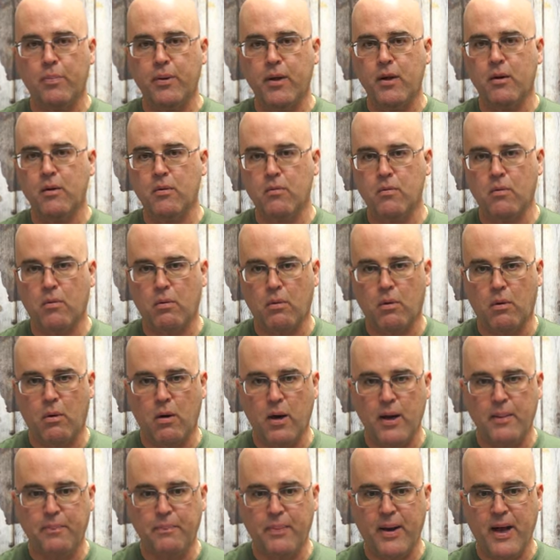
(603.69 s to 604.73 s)
and we'll be
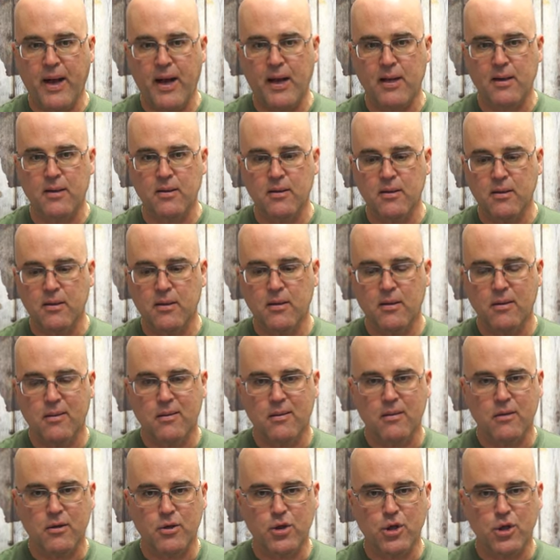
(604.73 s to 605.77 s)
right back
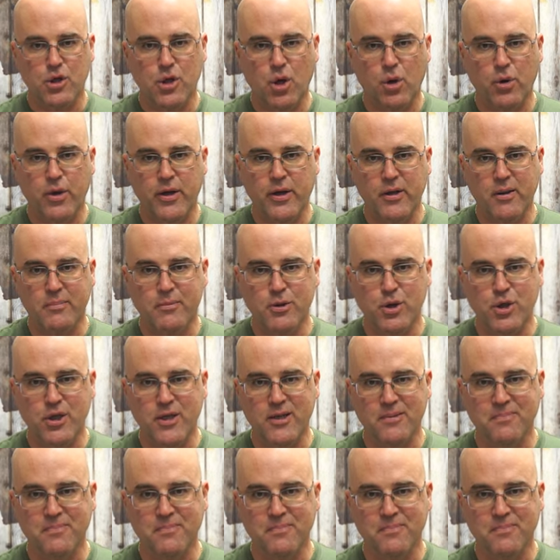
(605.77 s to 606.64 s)
to show you the